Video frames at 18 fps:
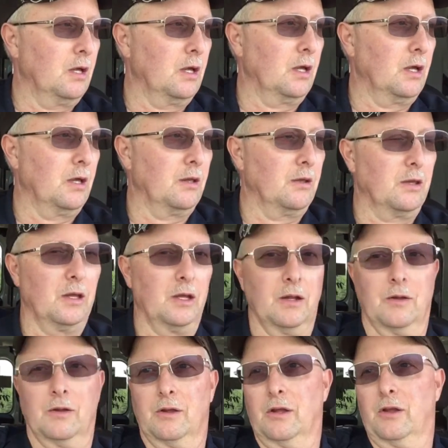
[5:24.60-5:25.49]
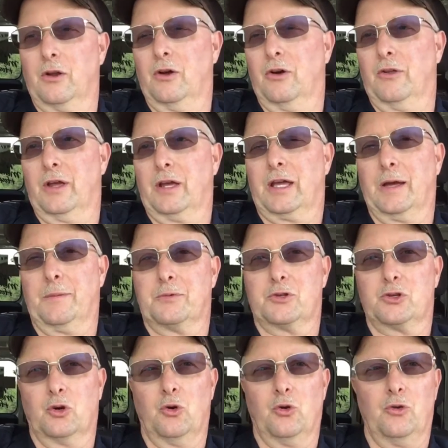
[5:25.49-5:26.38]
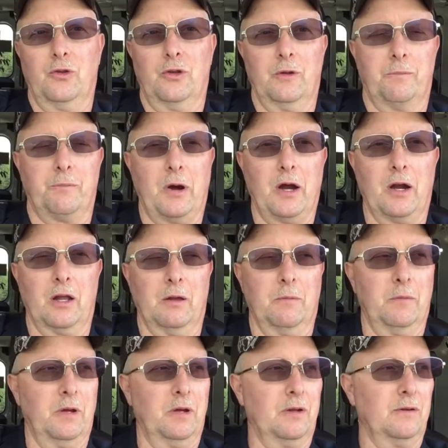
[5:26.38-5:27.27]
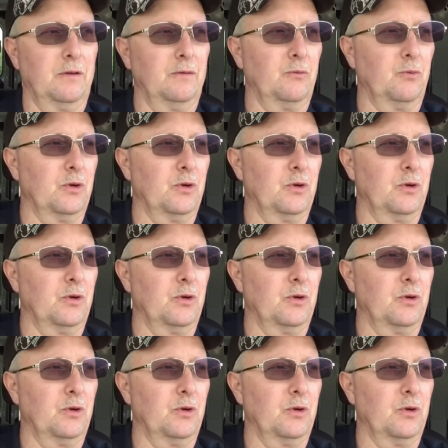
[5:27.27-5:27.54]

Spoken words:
And then, you know, they kept showing the Parliament,